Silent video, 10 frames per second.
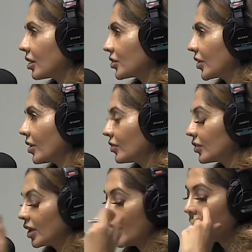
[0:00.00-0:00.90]

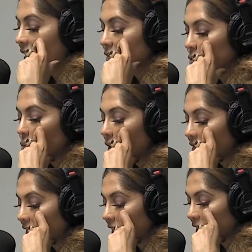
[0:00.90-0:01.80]
ourselves. And one
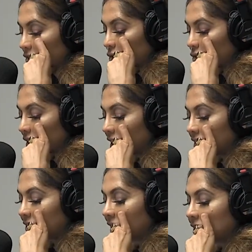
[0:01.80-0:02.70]
of the things you said
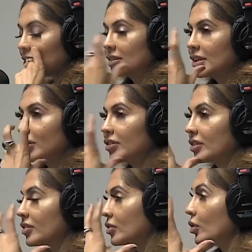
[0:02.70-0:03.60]
is that there
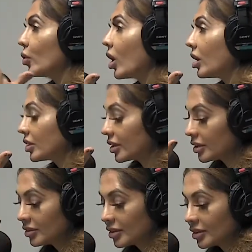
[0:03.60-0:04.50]
exists no
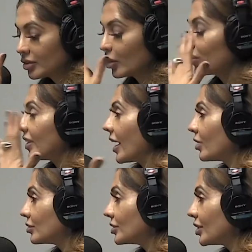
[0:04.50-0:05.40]
color, no
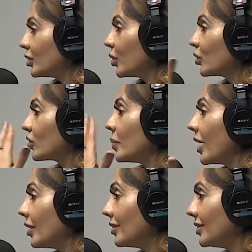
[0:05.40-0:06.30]
sound, no
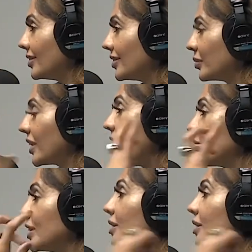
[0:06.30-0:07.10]
smell without the